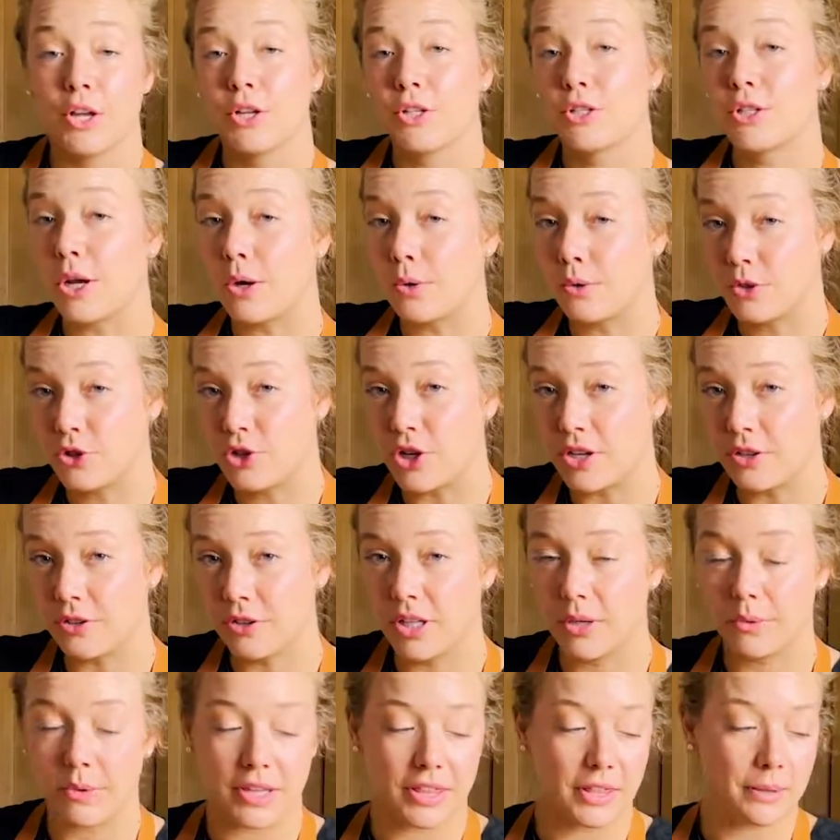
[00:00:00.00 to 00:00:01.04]
So generally
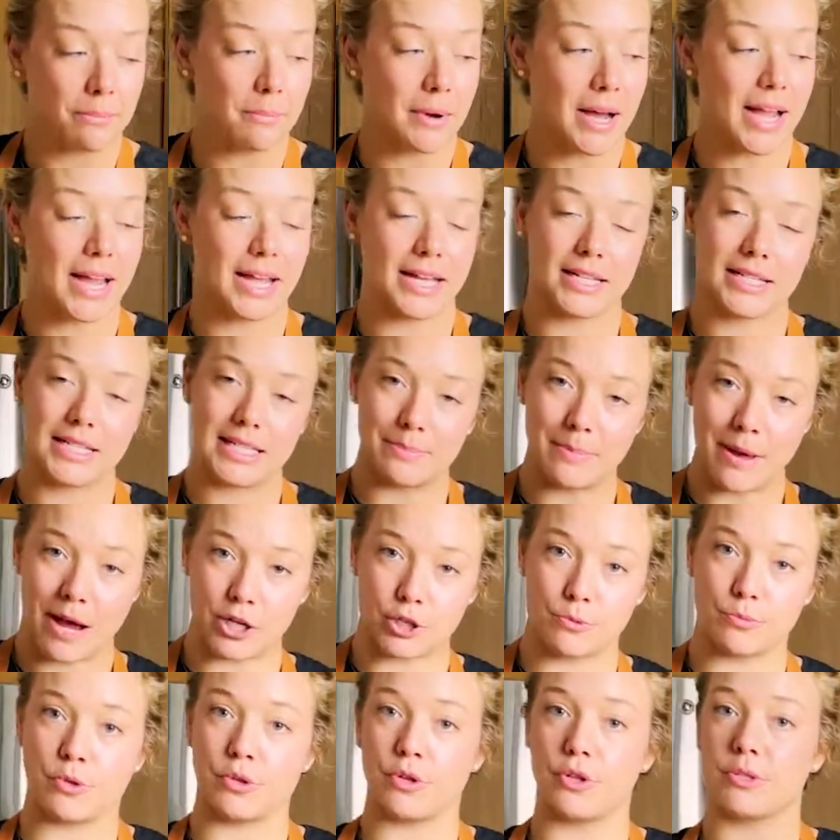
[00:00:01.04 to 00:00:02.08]
with my smash
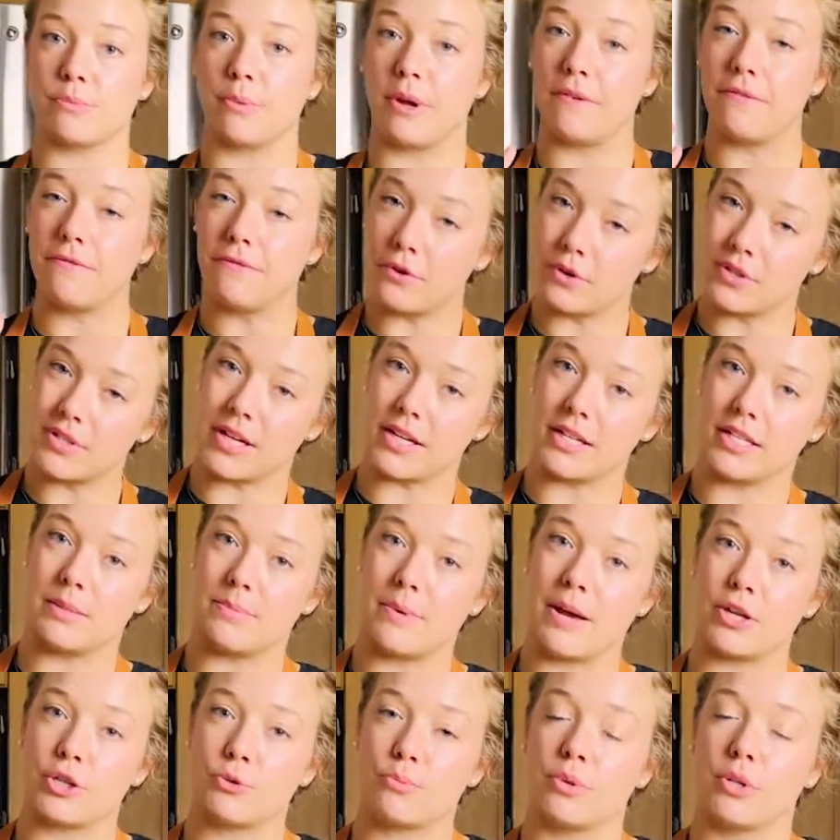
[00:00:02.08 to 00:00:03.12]
burgers, my full-size
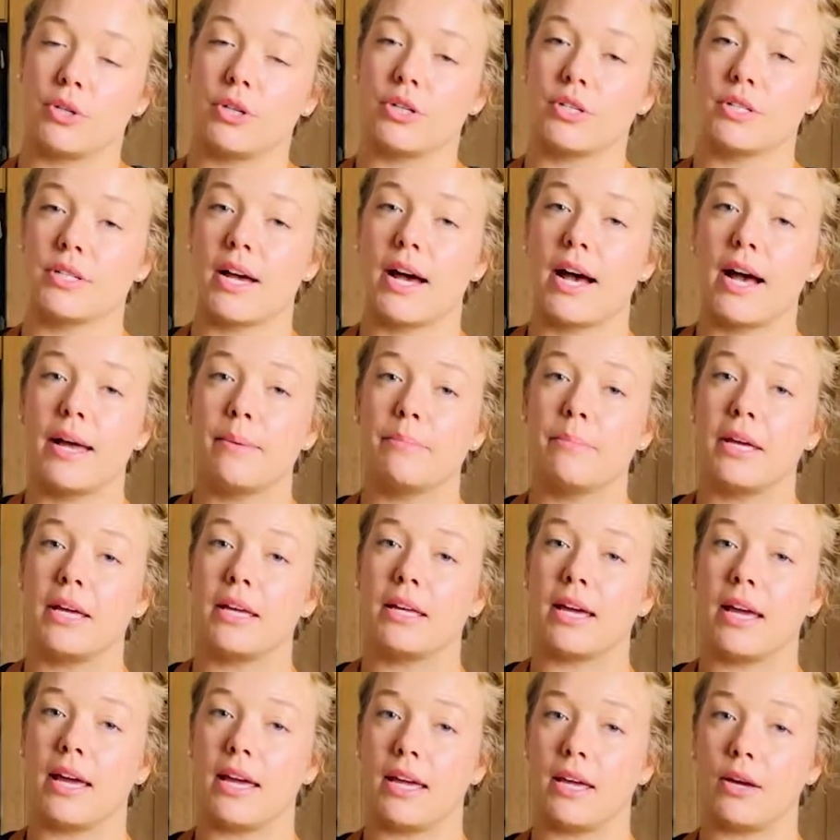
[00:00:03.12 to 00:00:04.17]
smash burgers, I make
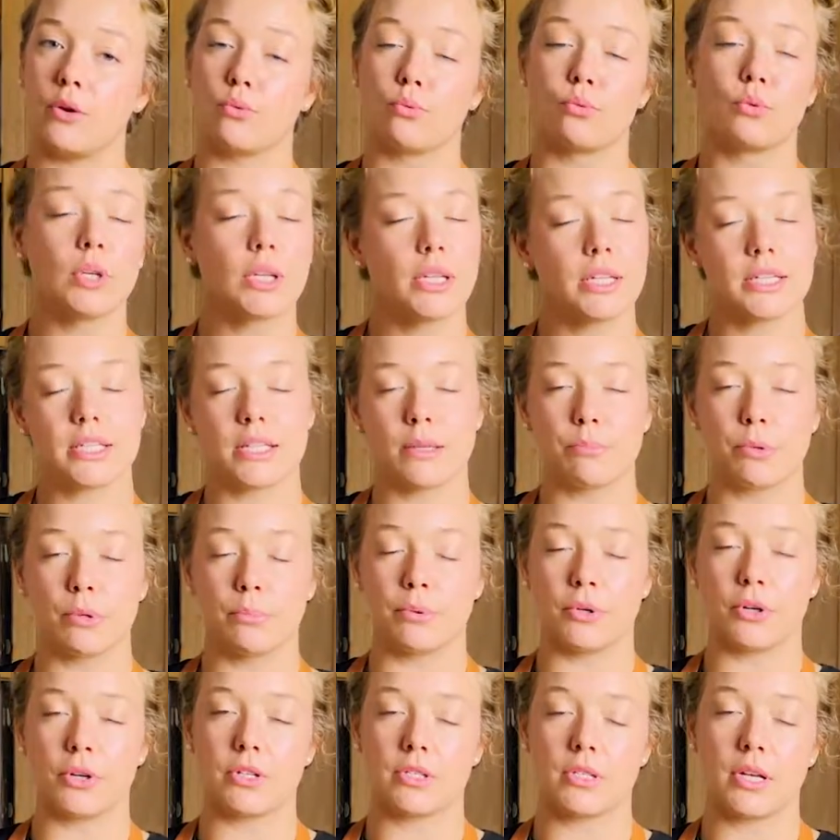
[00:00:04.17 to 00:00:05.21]
a really simple
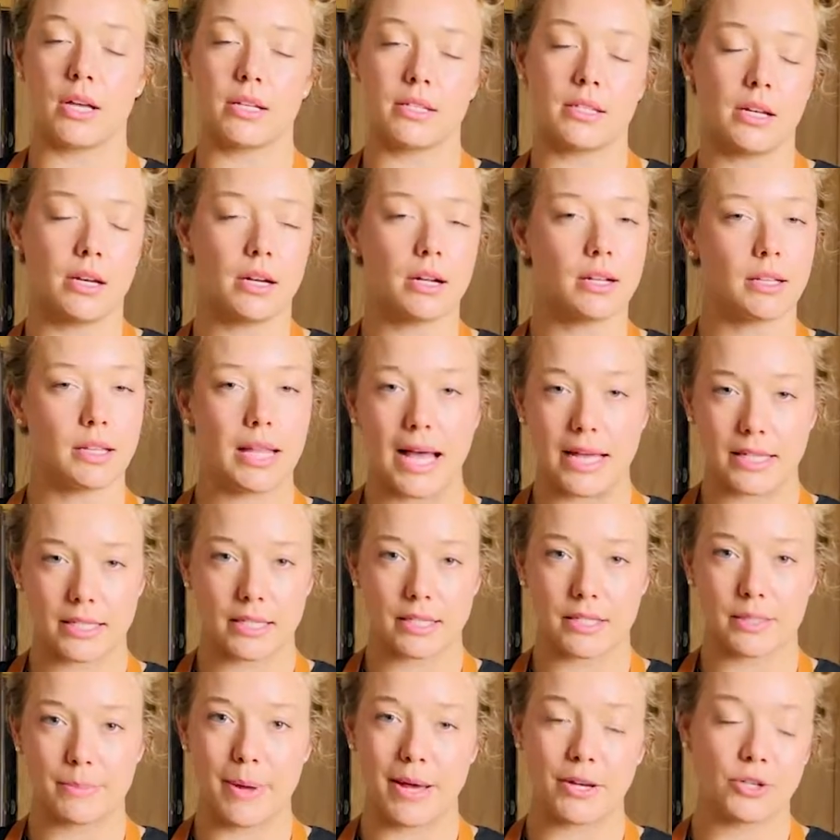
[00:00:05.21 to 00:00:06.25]
burger sauce, not a classic
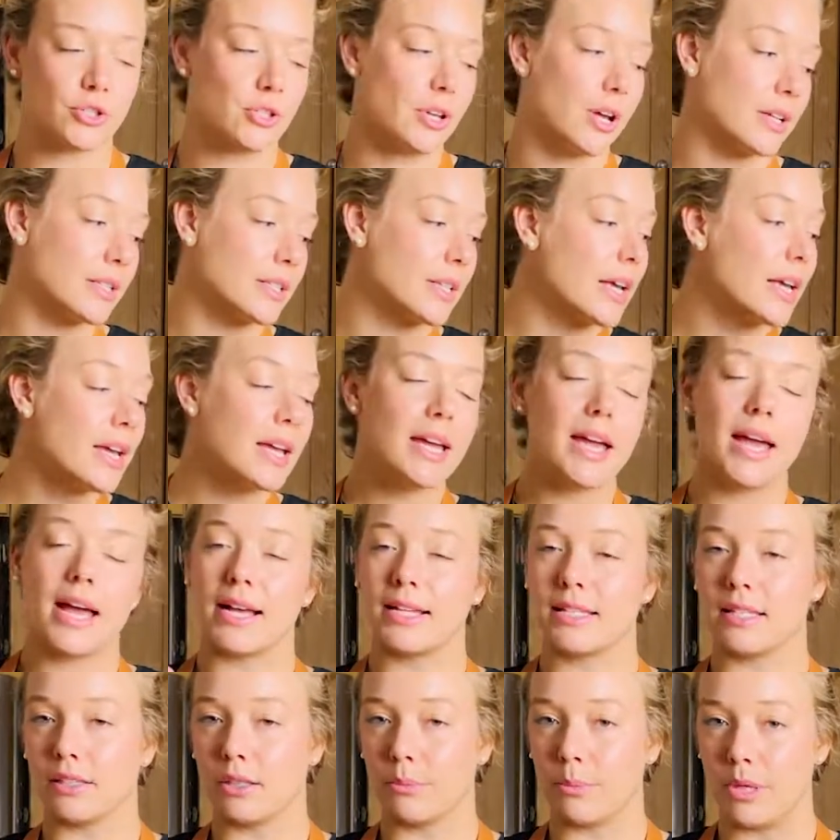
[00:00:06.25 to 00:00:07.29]
smash sauce. Has
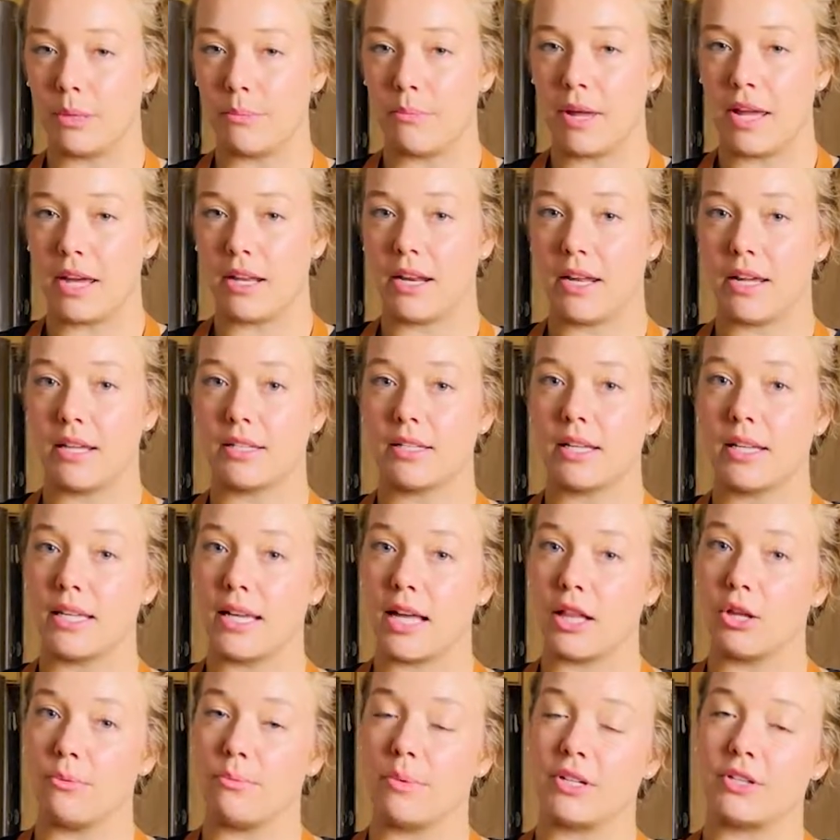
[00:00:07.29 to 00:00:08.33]
a little bit of mayonnaise,
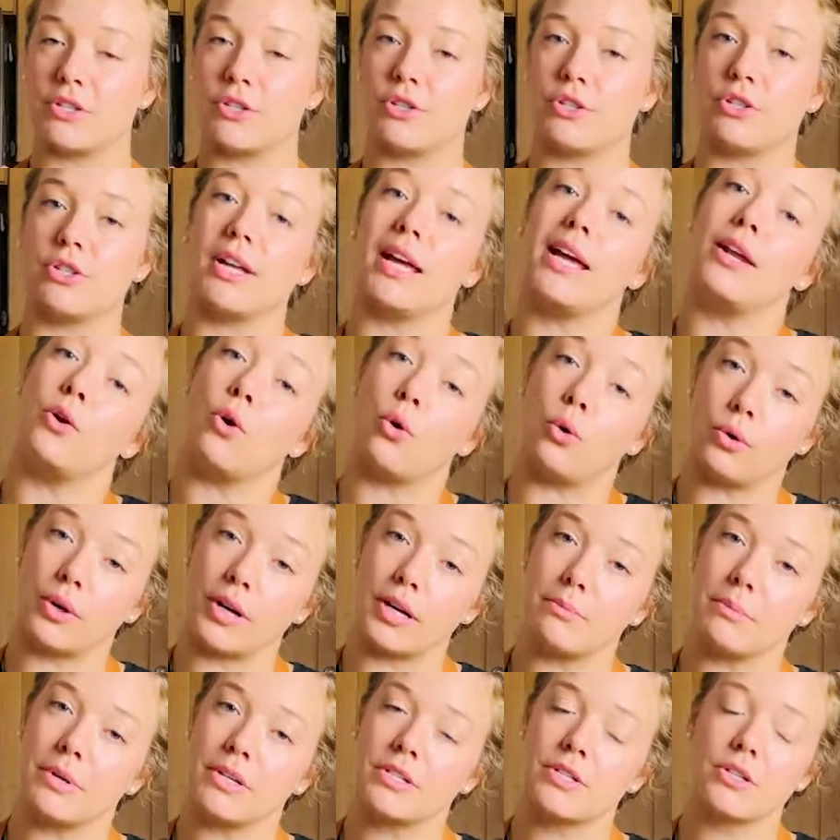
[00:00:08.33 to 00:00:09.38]
yellow mustard, and whole grain
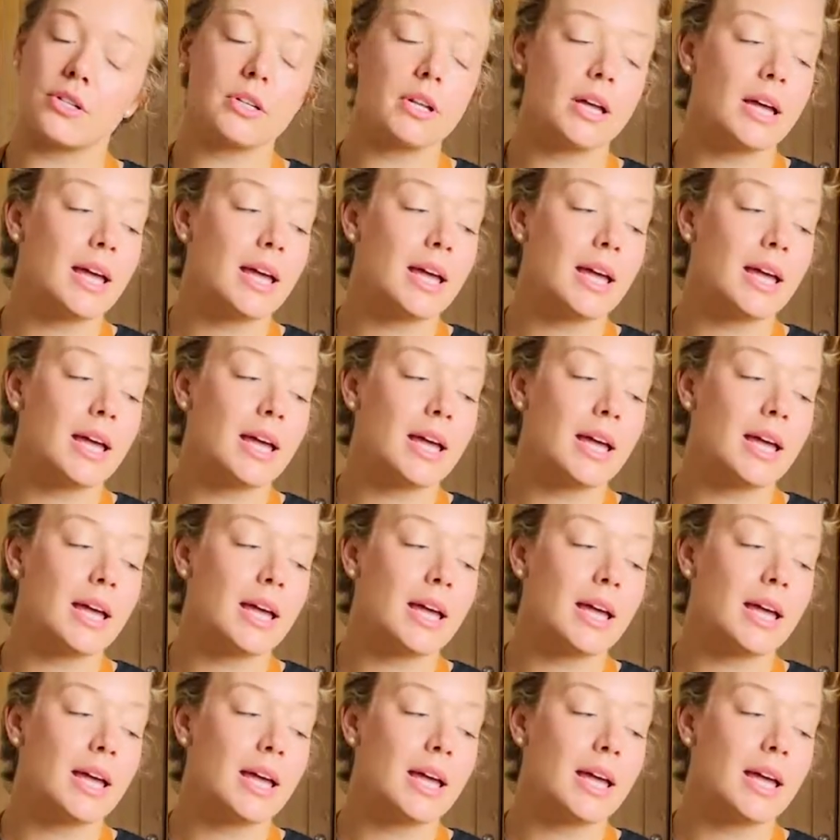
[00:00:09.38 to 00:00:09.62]
mustard.